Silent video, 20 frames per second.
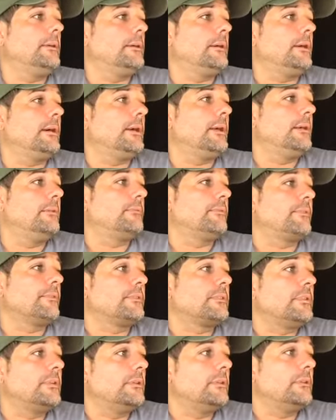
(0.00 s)
I am
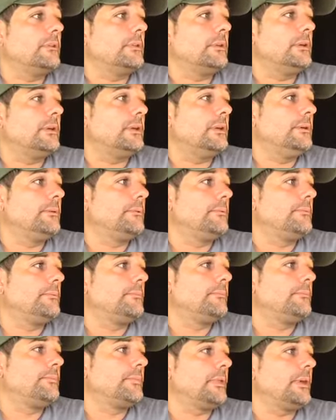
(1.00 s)
fertility,
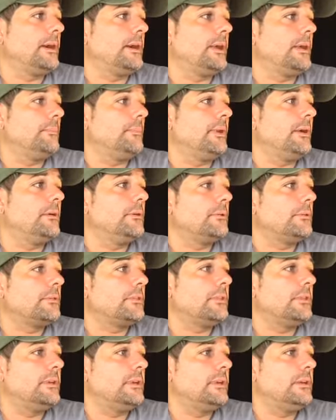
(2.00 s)
I am
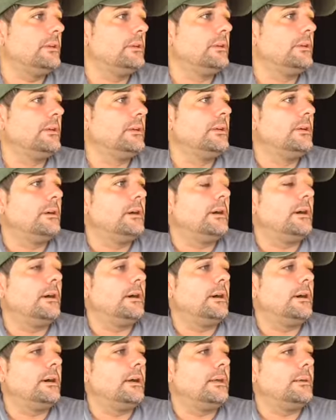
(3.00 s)
healthy,
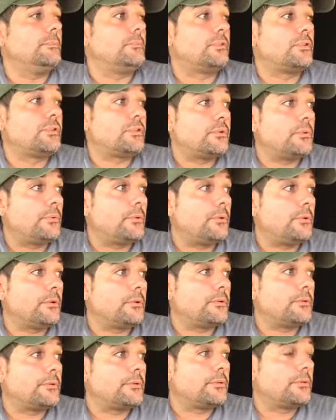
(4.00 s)
I am
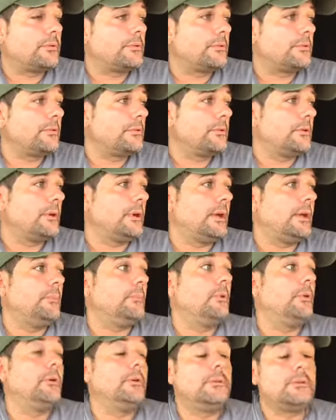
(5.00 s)
source, I
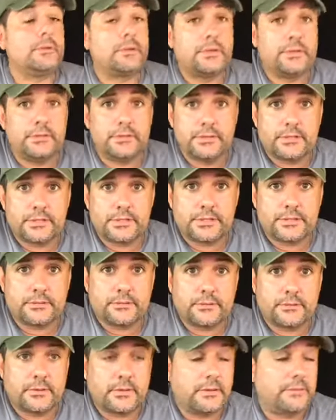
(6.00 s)
am
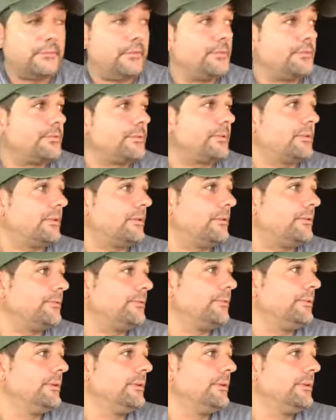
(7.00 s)
unconditional love of self,